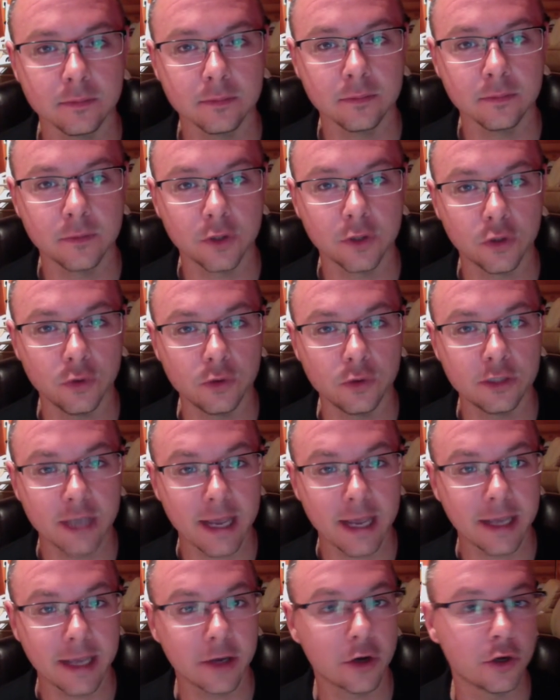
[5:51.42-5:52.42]
you
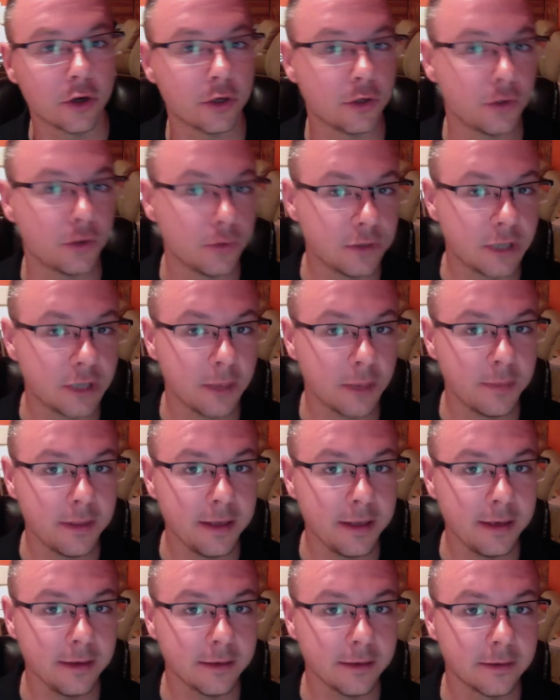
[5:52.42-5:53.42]
saying you're going to do
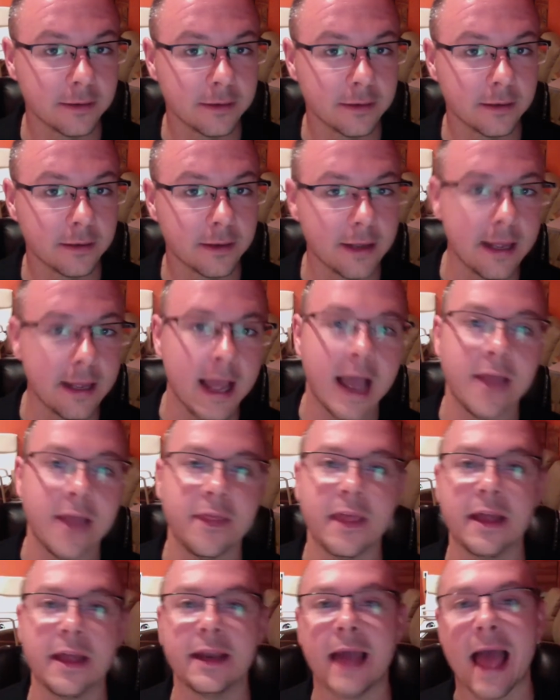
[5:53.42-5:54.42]
something and
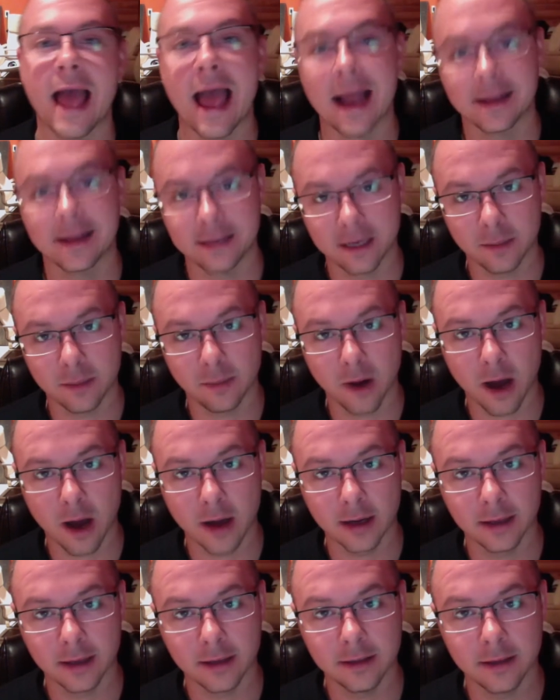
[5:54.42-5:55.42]
then acting upon
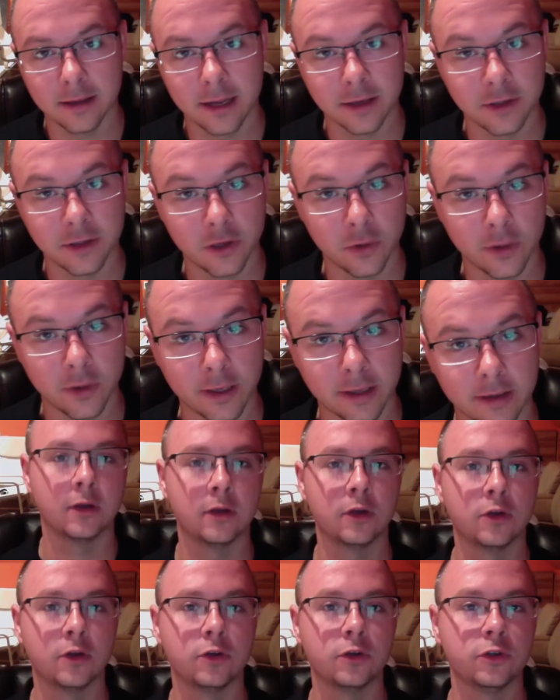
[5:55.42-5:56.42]
it and doing it.
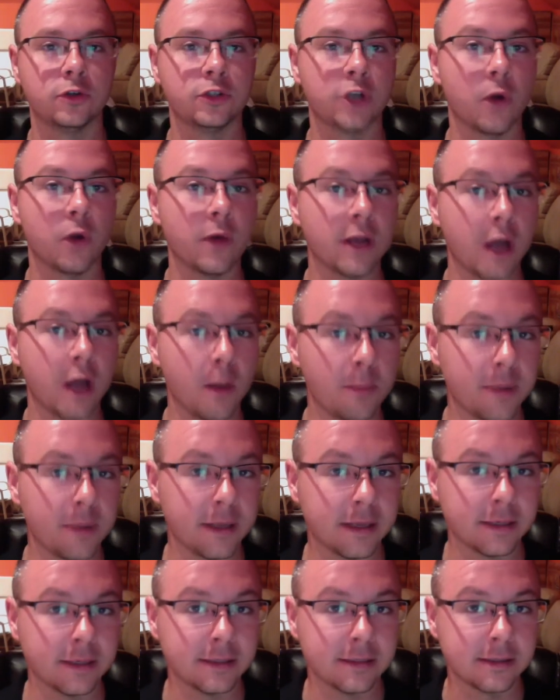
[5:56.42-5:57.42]
Showing up
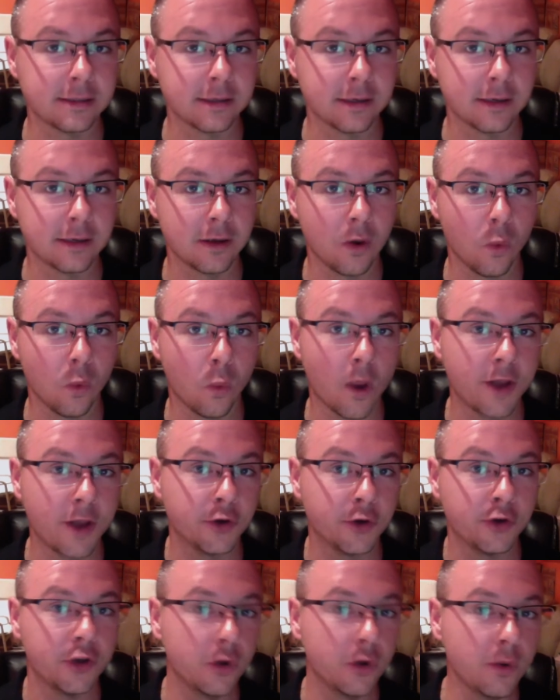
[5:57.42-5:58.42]
is when you're
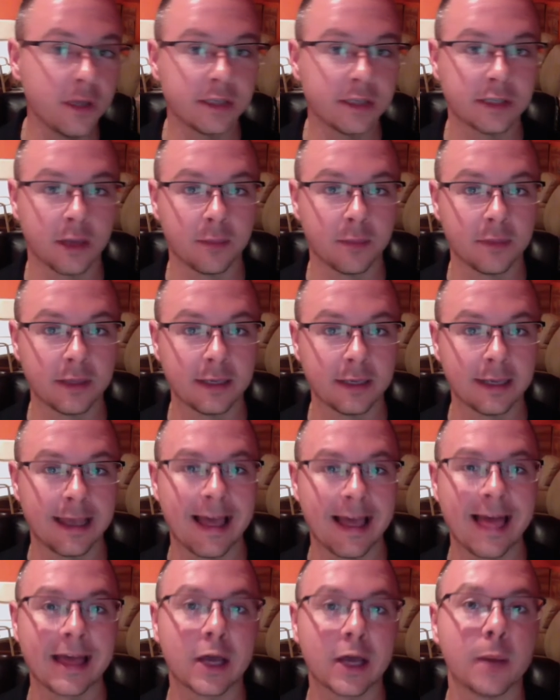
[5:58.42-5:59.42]
doing something,
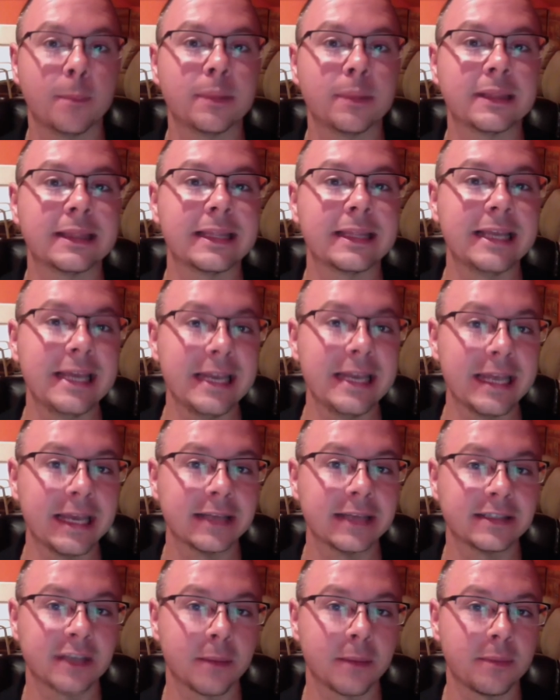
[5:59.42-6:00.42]
completing
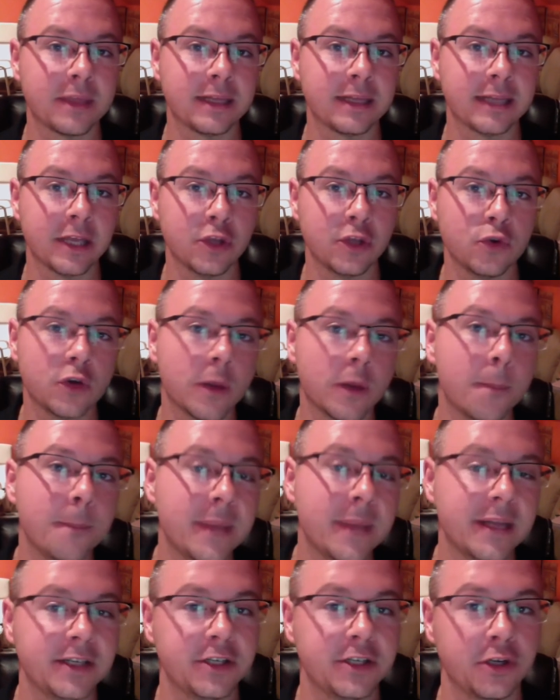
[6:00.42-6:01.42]
something that you
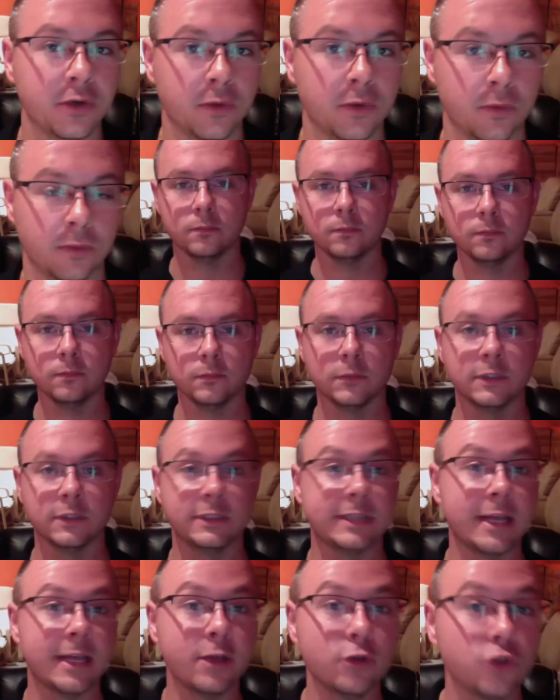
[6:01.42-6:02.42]
commit to.
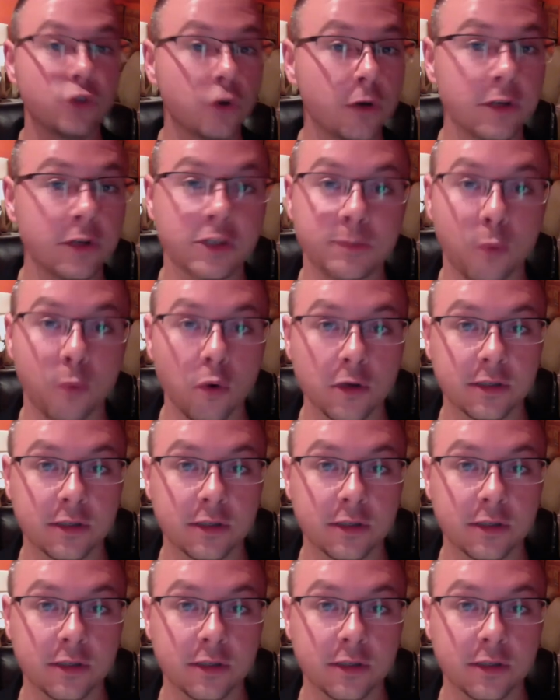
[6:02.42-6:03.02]
Say you join a sports